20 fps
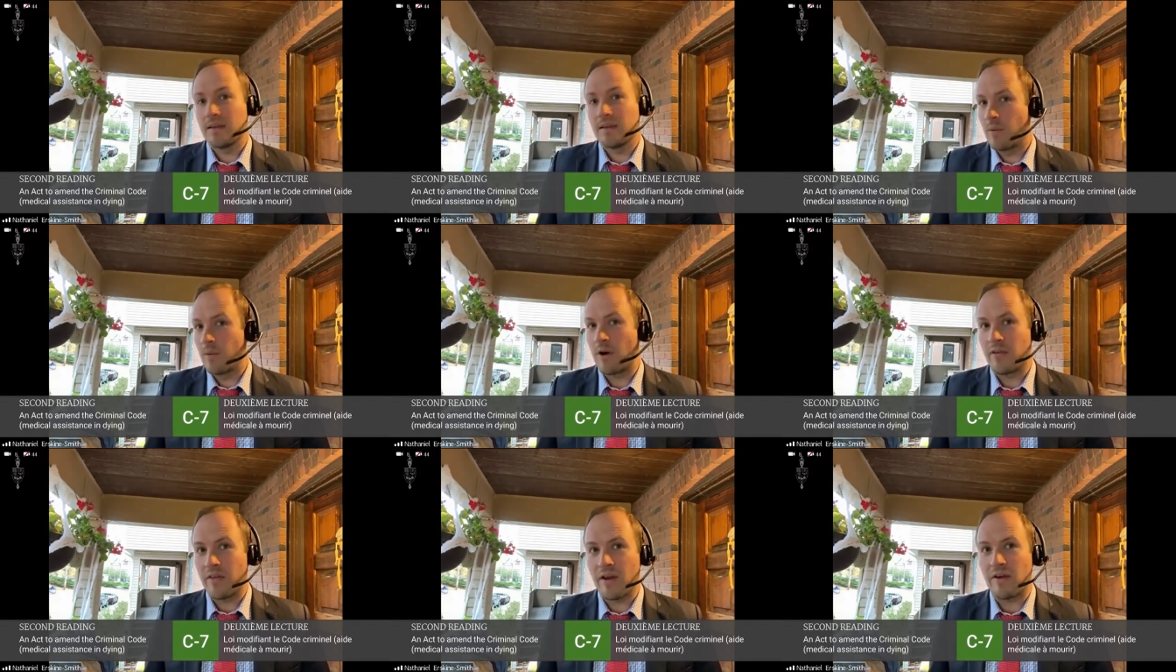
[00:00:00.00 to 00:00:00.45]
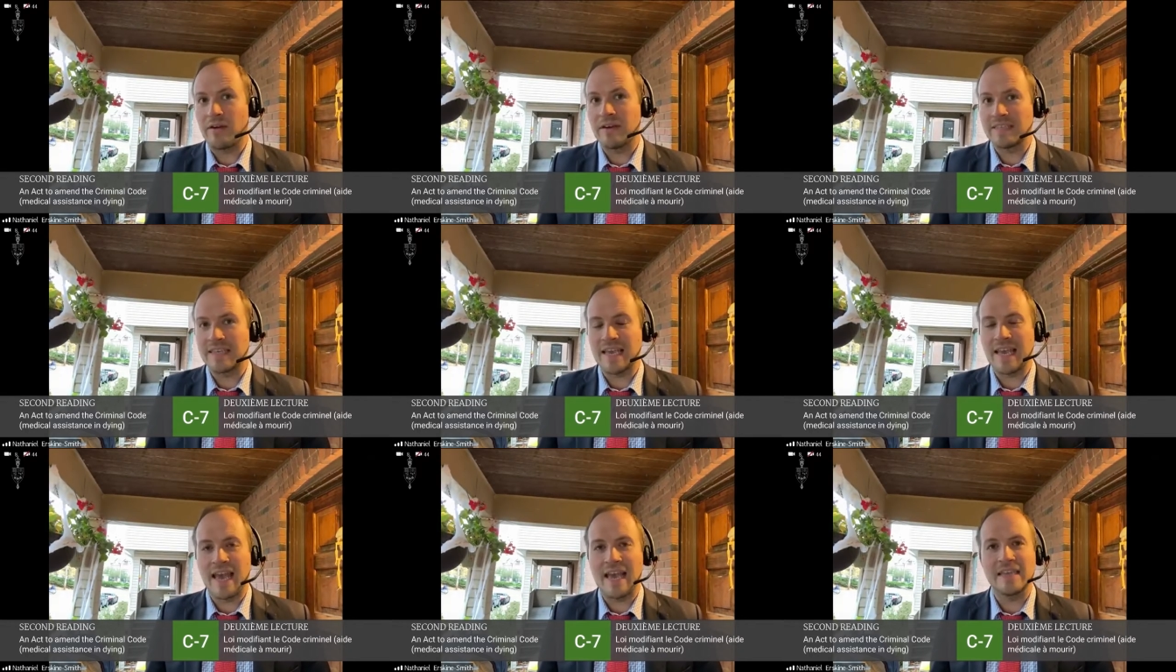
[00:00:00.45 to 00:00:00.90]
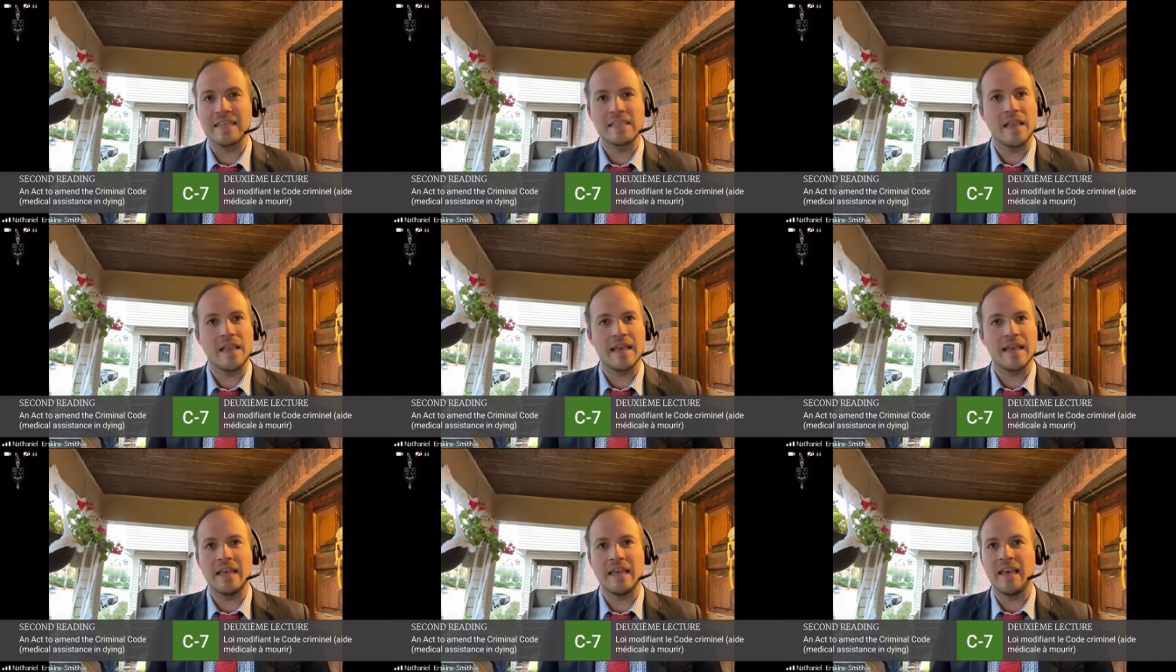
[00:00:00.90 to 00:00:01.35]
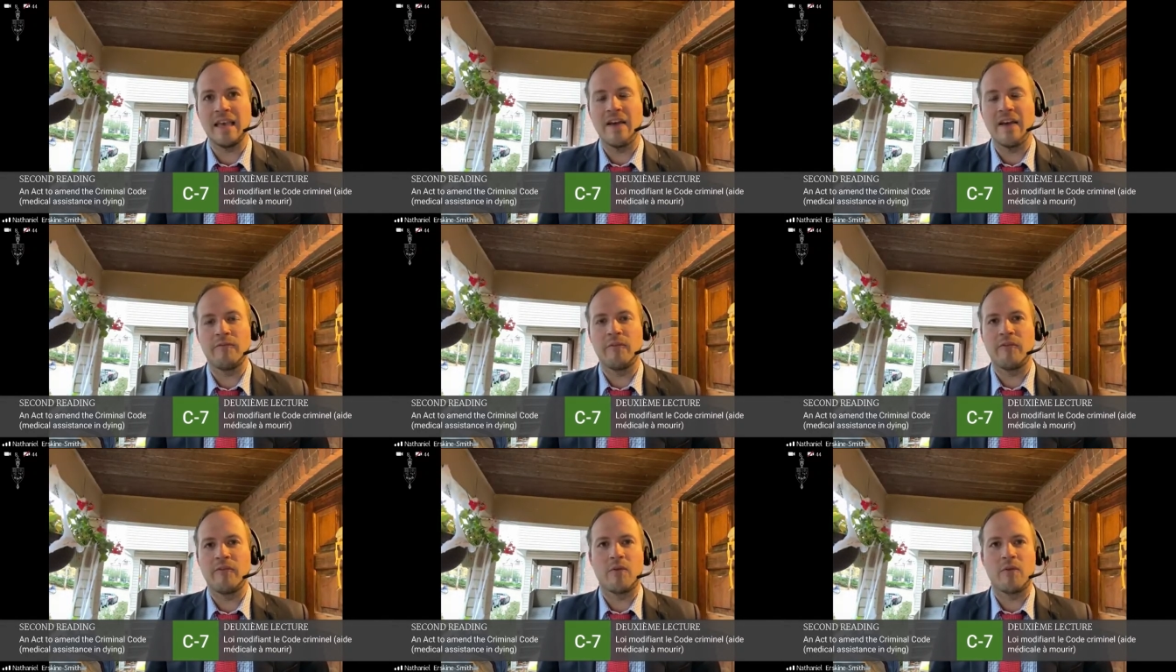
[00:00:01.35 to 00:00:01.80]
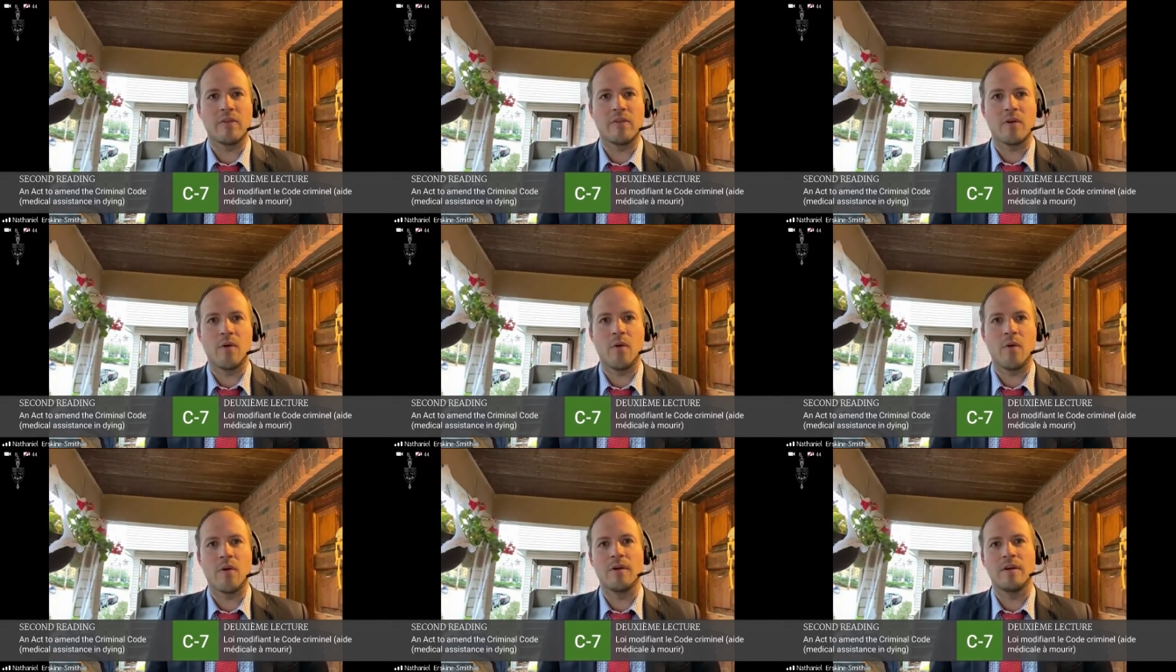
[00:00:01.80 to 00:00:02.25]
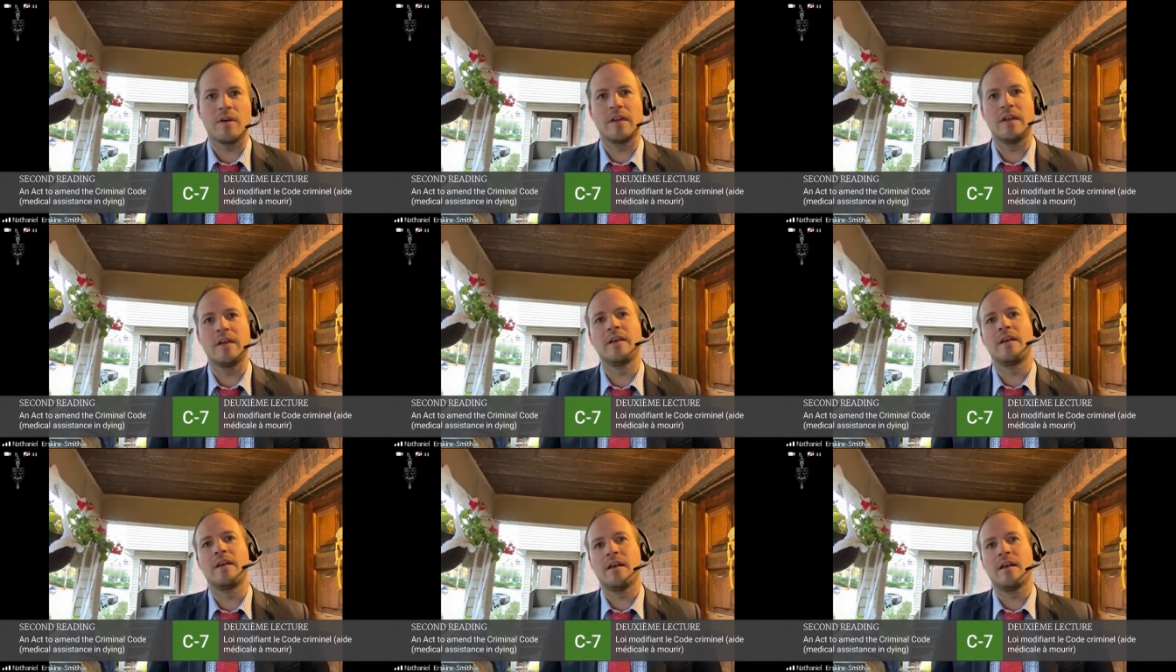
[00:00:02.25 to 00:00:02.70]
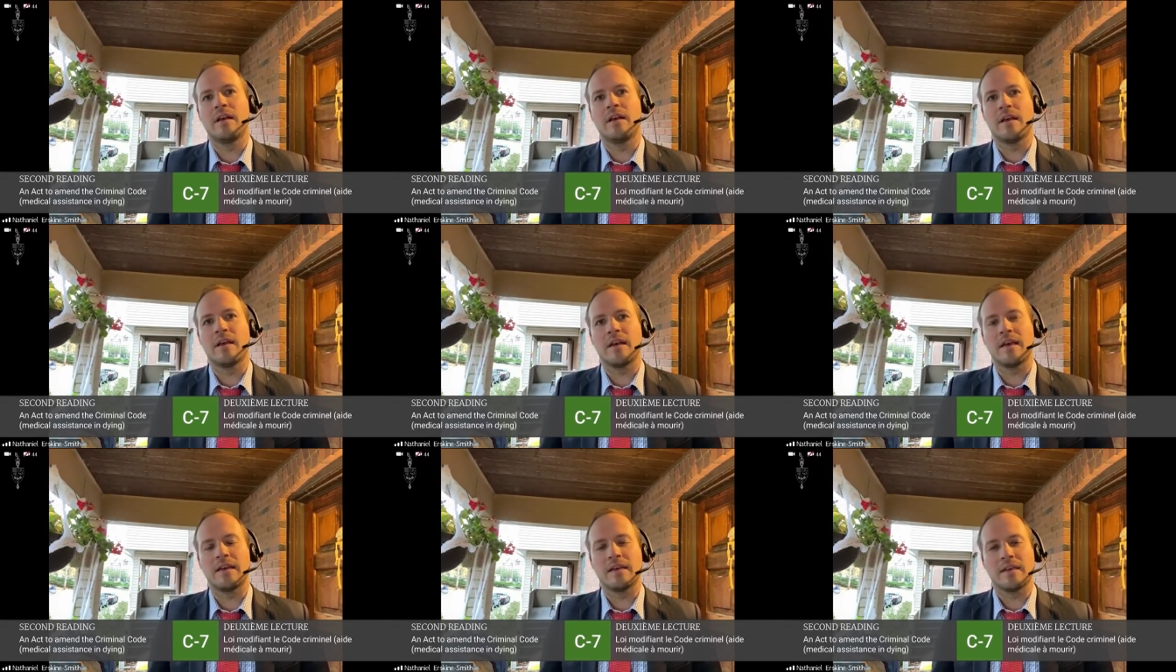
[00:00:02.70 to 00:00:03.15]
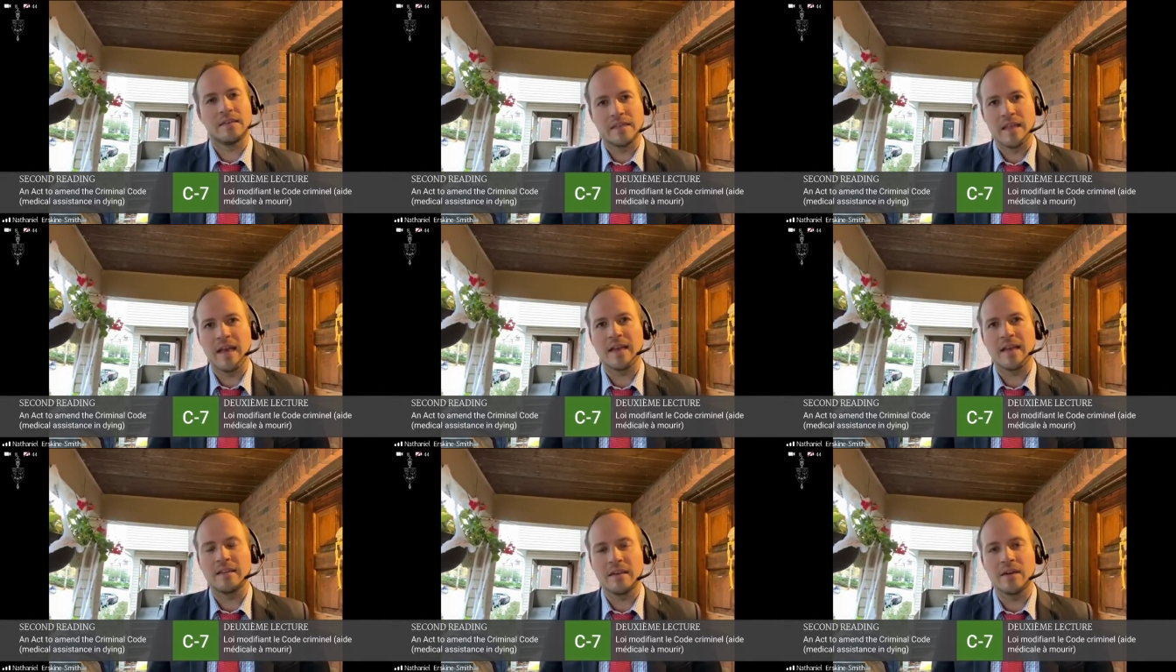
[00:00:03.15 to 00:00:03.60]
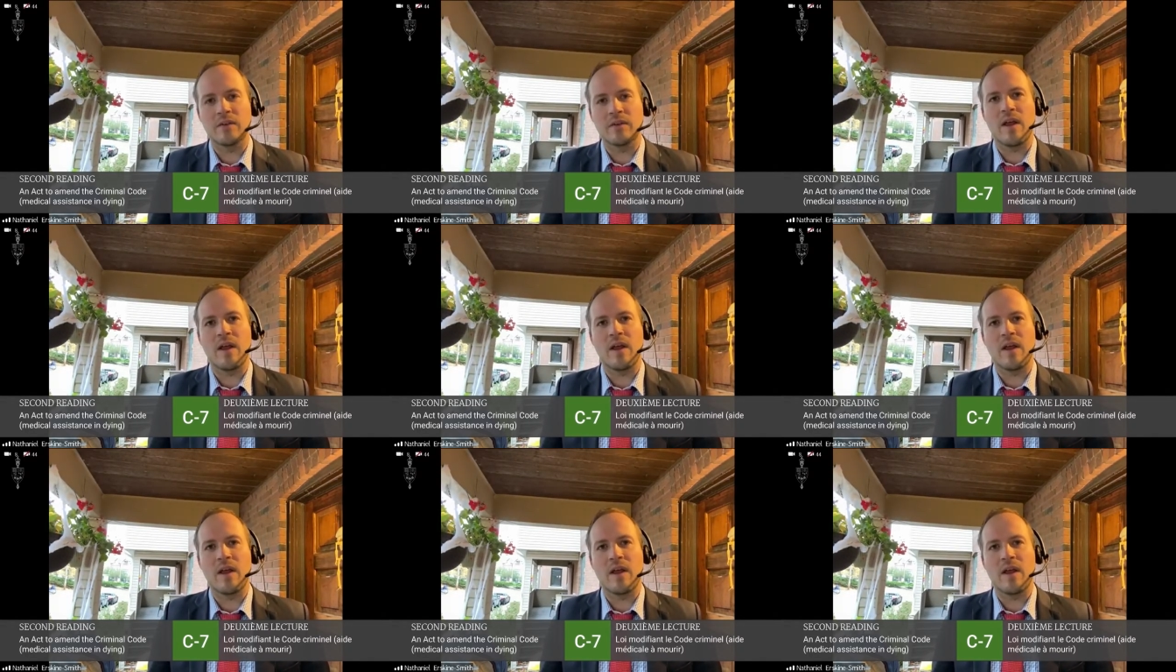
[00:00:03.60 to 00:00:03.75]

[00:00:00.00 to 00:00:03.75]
where there is a case like EF before the court, is likely to